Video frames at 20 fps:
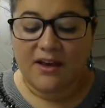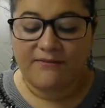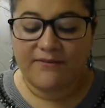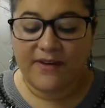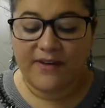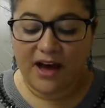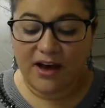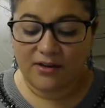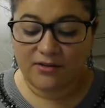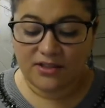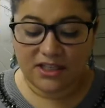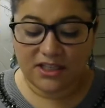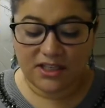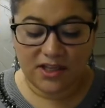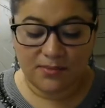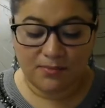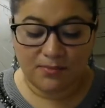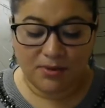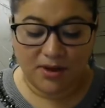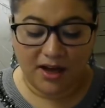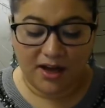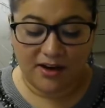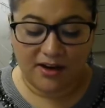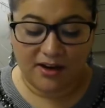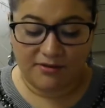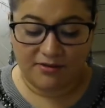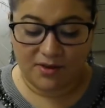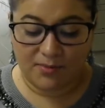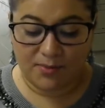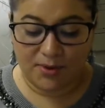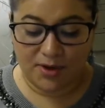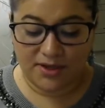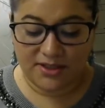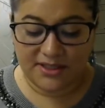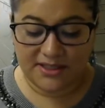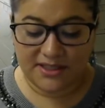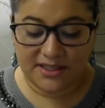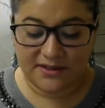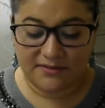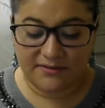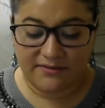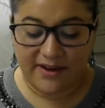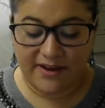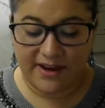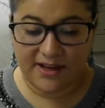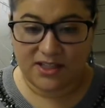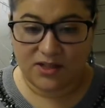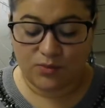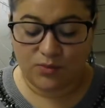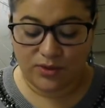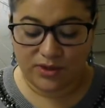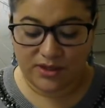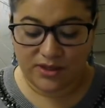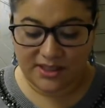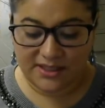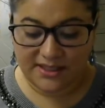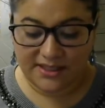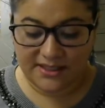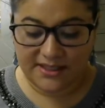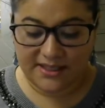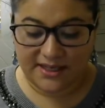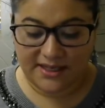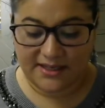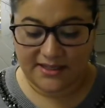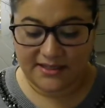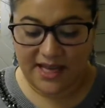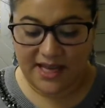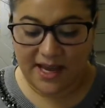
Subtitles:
found in the blood of the persons infected with the disease.